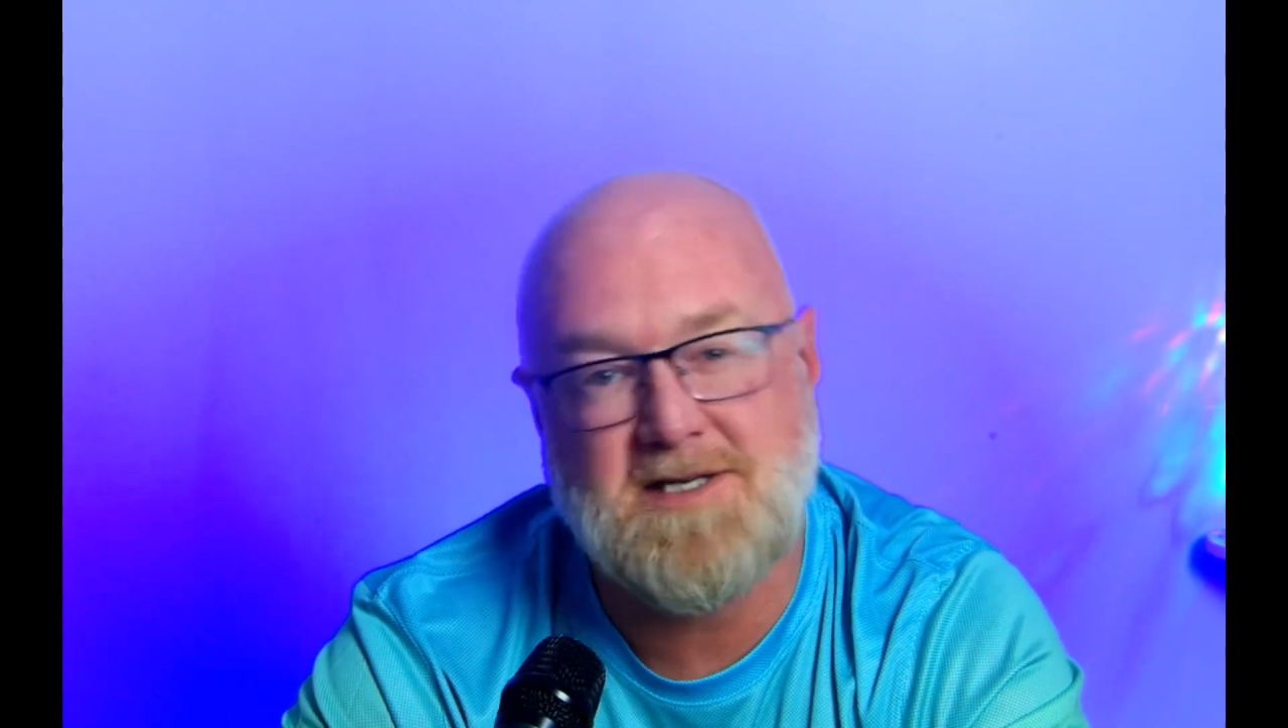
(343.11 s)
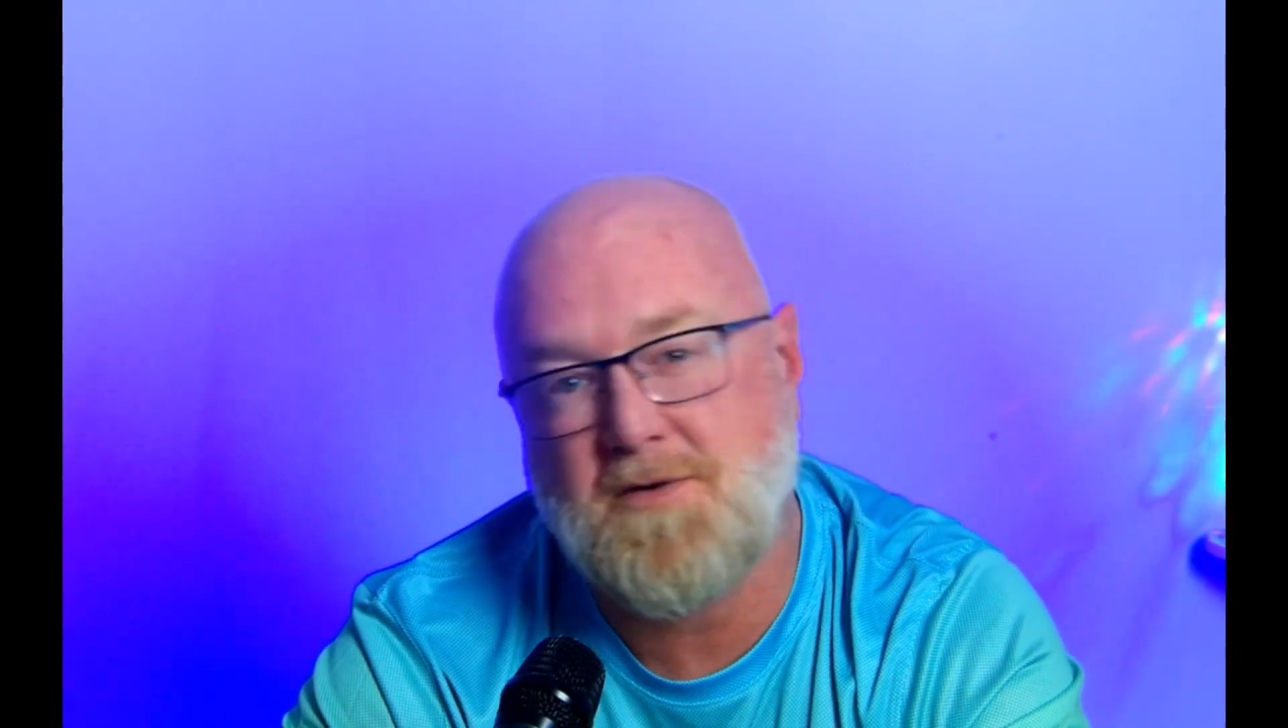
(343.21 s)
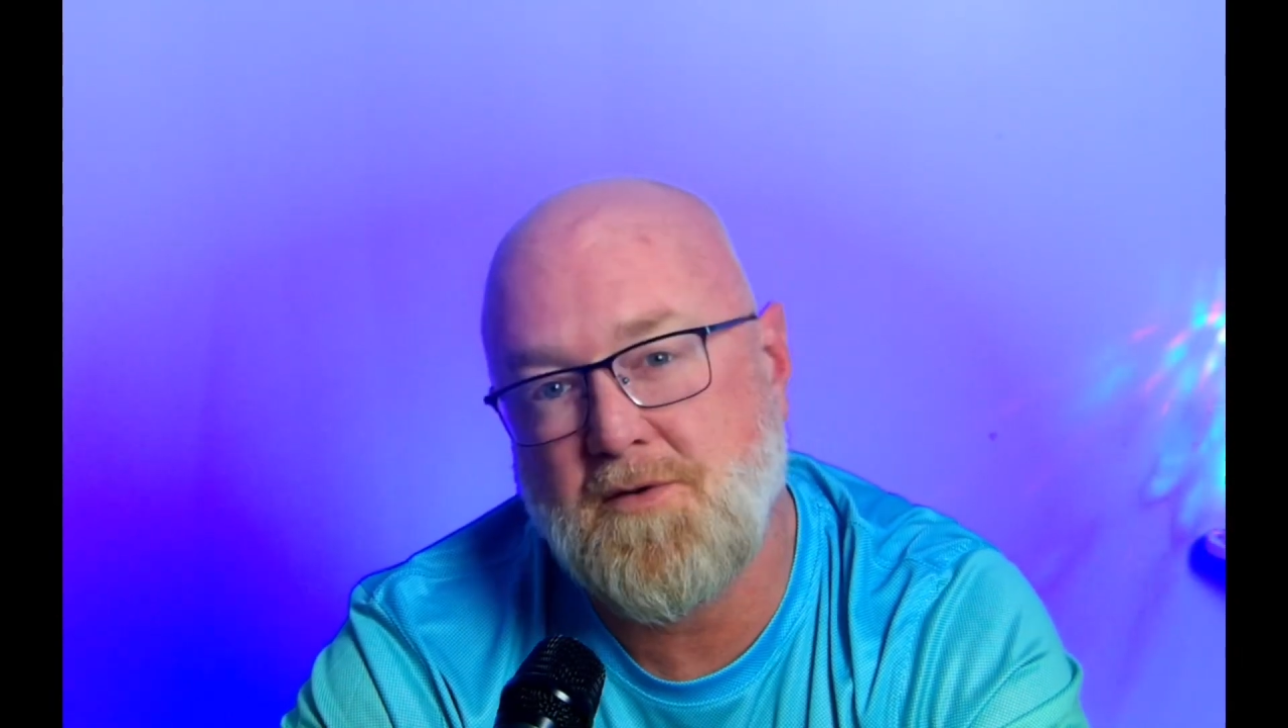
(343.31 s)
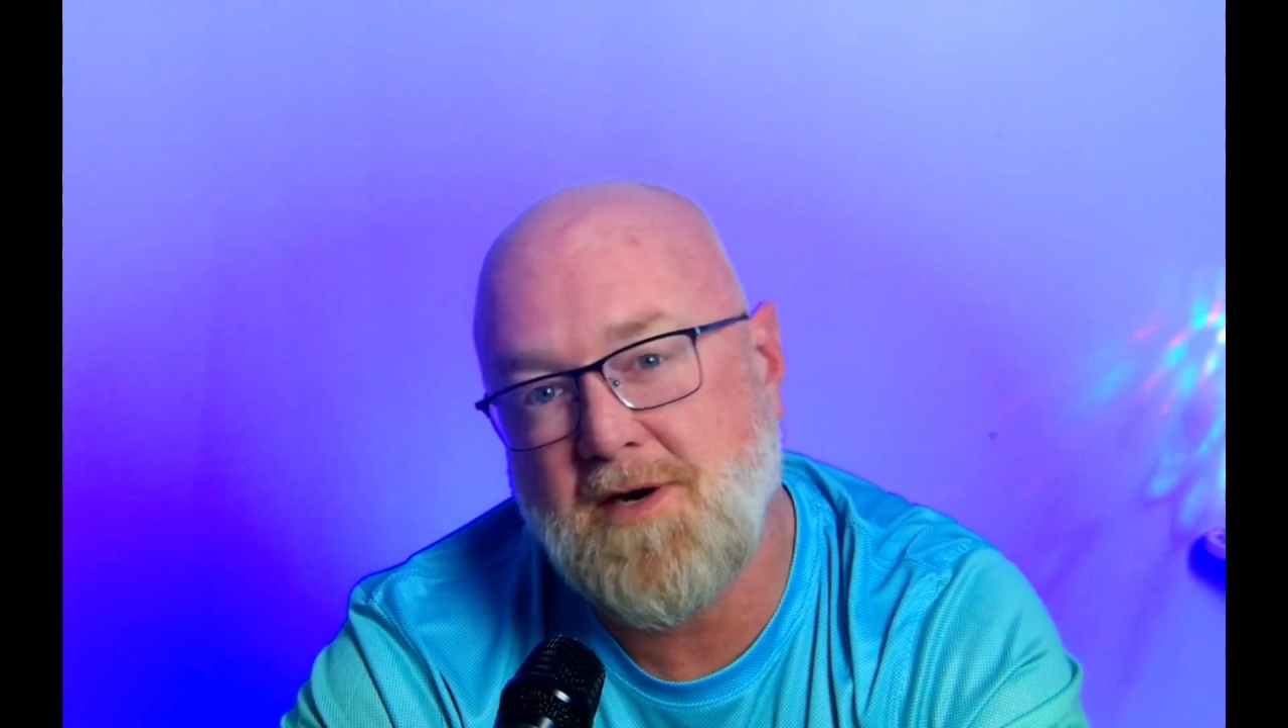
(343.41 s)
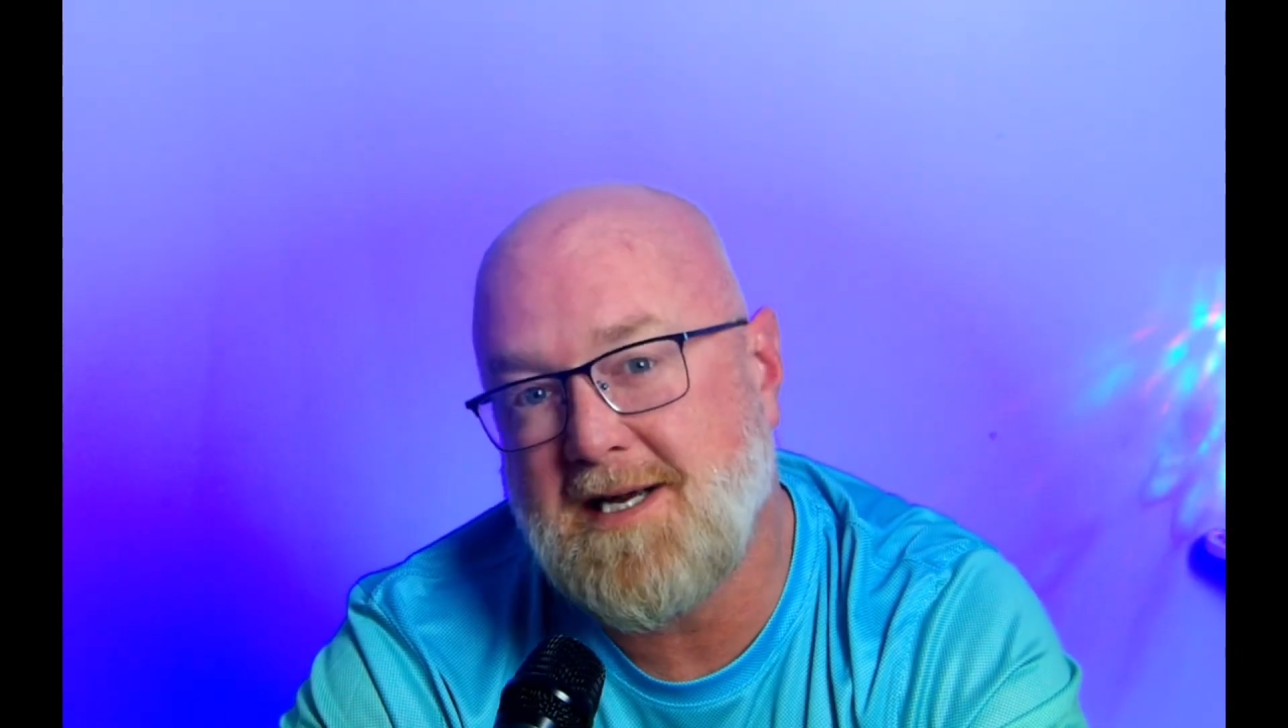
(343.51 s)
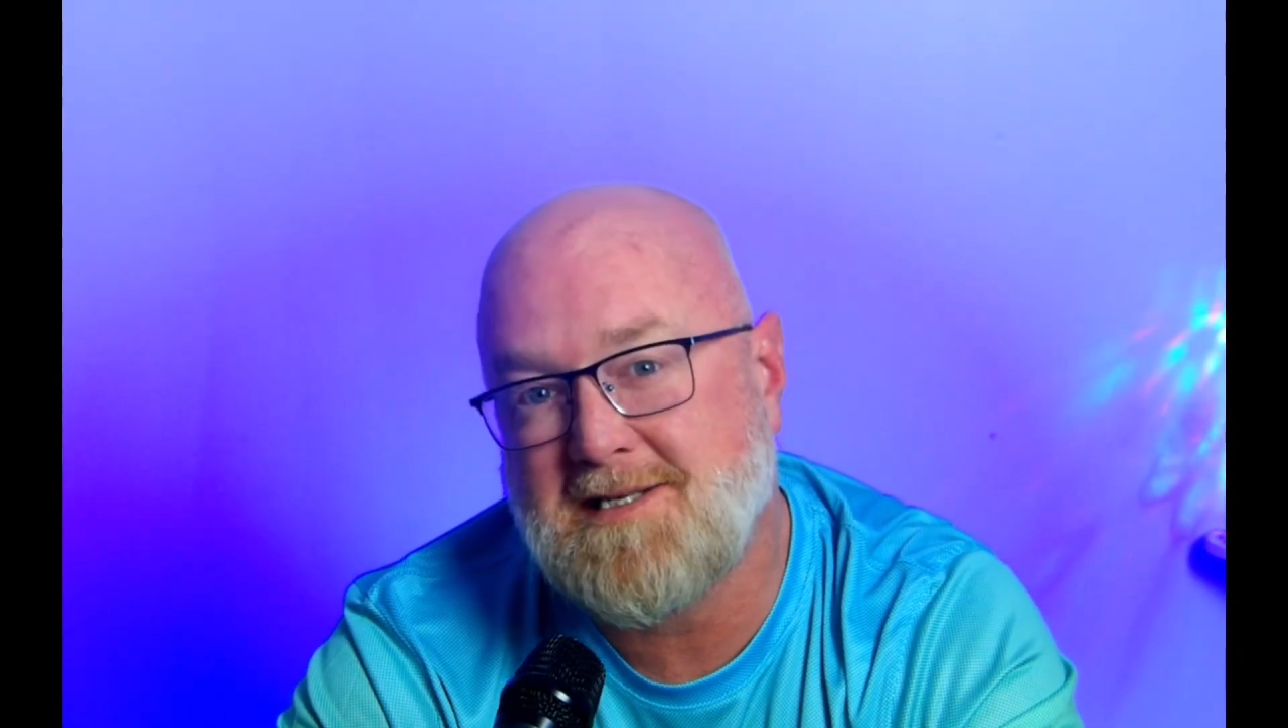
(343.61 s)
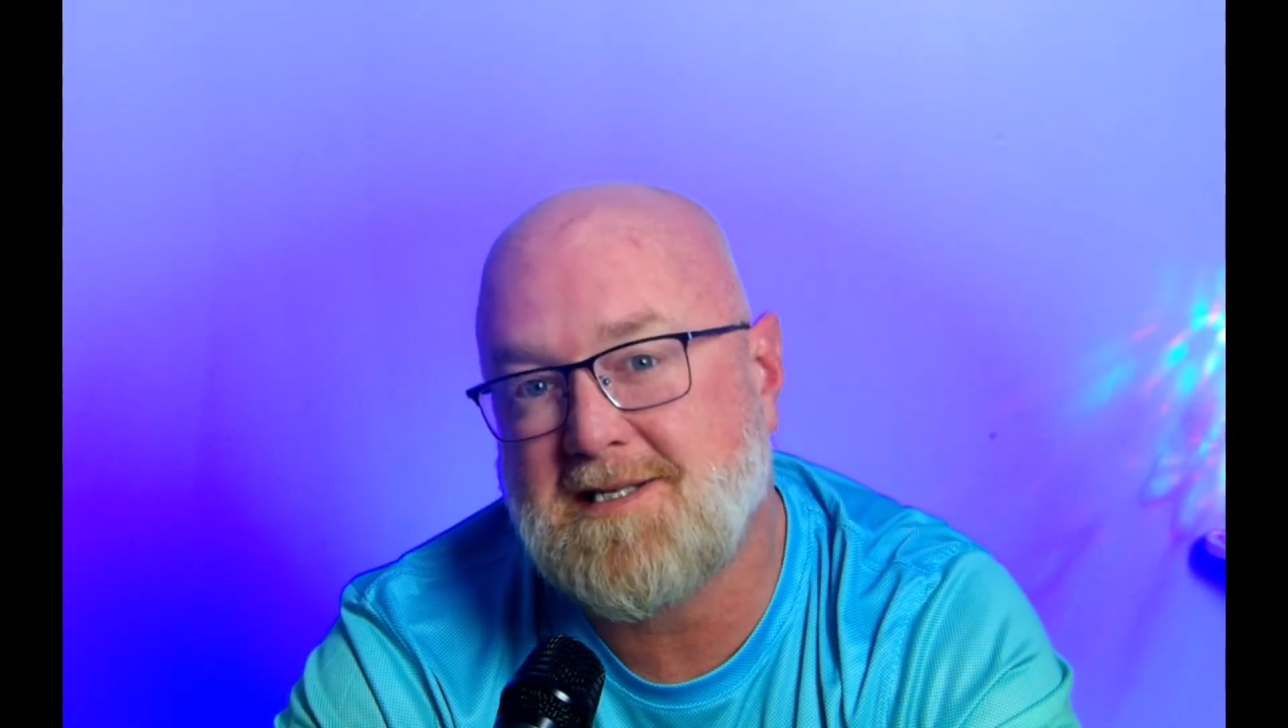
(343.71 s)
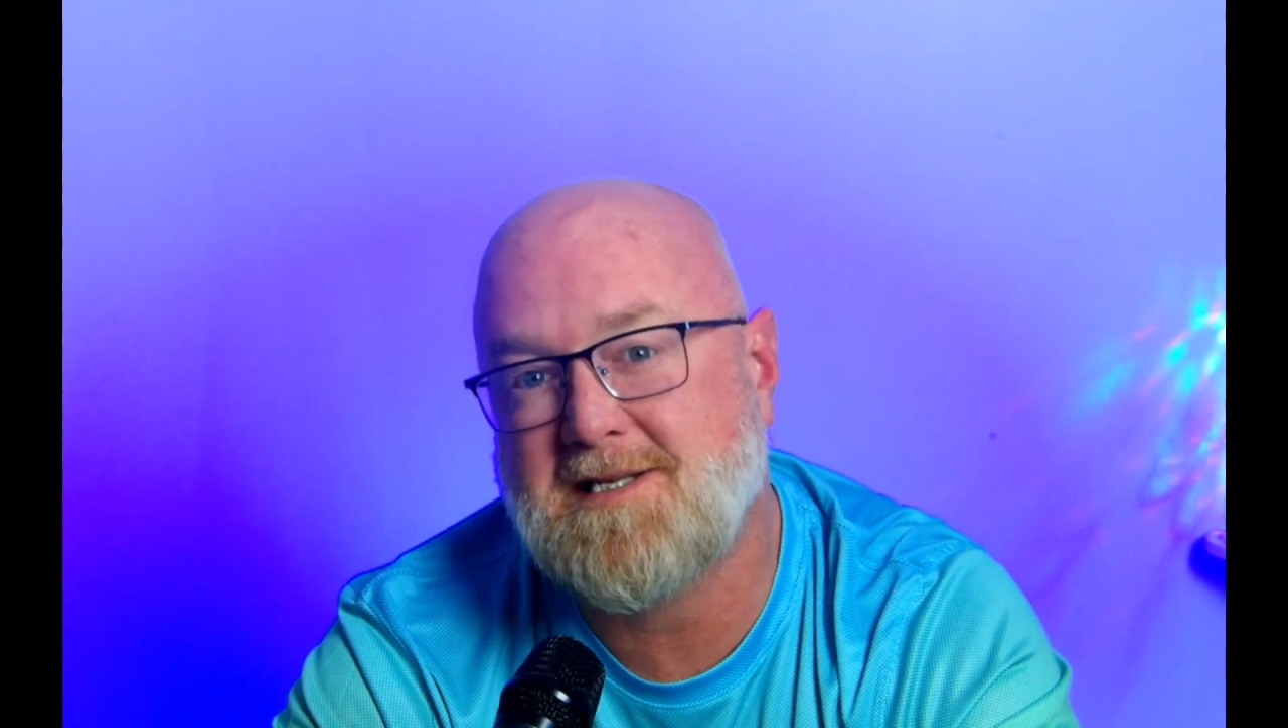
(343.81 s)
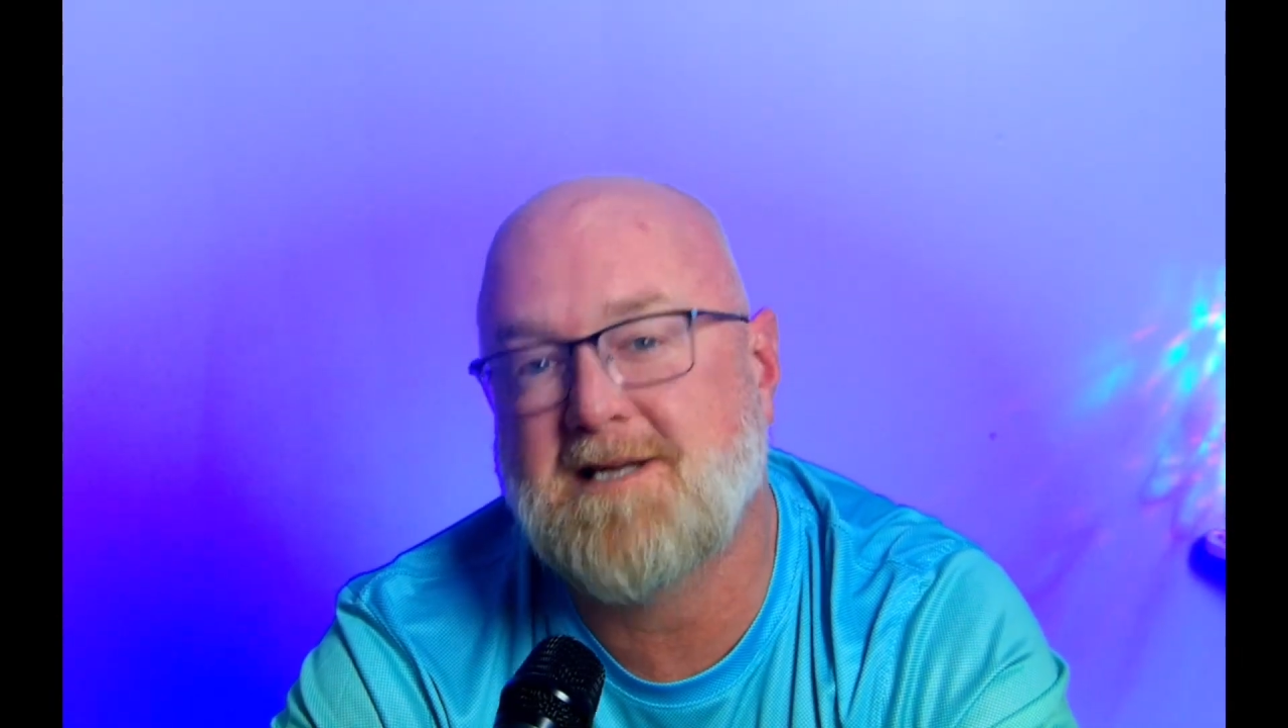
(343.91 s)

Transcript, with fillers: rust,